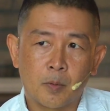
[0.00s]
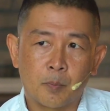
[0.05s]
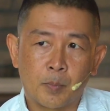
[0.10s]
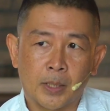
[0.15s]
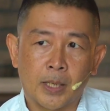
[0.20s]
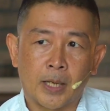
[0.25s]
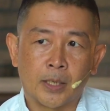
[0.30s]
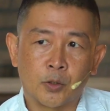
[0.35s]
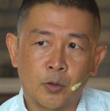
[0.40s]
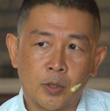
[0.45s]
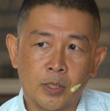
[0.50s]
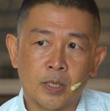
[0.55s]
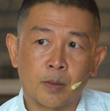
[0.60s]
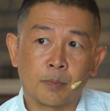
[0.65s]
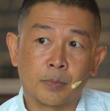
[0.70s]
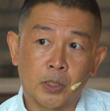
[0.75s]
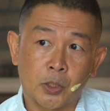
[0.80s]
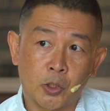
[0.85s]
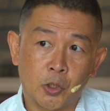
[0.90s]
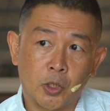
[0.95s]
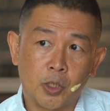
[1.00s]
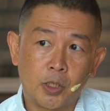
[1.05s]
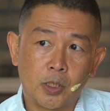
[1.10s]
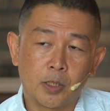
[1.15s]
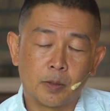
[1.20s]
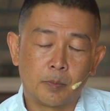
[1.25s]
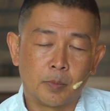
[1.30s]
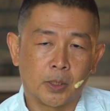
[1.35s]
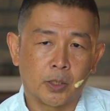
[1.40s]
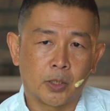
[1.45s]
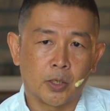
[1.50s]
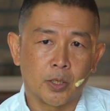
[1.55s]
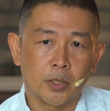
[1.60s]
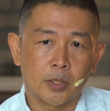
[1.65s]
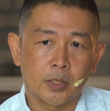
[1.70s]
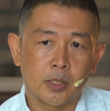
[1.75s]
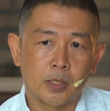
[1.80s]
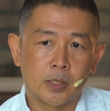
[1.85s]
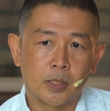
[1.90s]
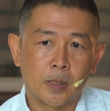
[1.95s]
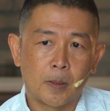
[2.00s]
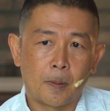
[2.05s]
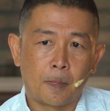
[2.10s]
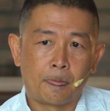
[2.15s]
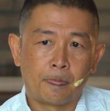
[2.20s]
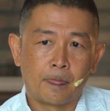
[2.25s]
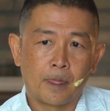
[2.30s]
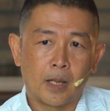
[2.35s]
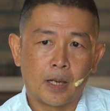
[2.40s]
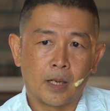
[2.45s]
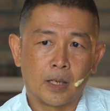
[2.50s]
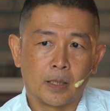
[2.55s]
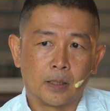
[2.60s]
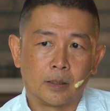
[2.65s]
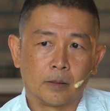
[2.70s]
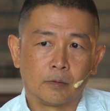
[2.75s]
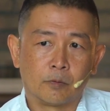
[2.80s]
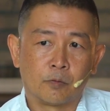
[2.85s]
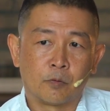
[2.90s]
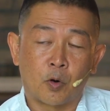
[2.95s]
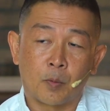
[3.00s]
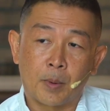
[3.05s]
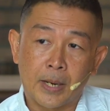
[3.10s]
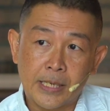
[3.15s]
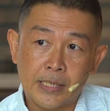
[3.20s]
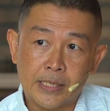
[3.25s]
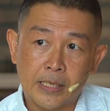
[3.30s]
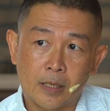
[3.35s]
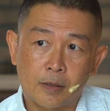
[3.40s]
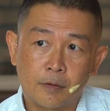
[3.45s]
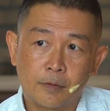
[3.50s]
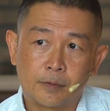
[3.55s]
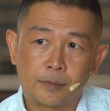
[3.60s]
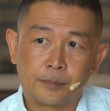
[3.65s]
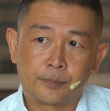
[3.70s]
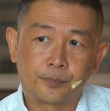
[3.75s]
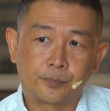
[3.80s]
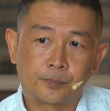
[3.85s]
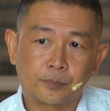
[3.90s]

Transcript: But I know it's something good, because for myself,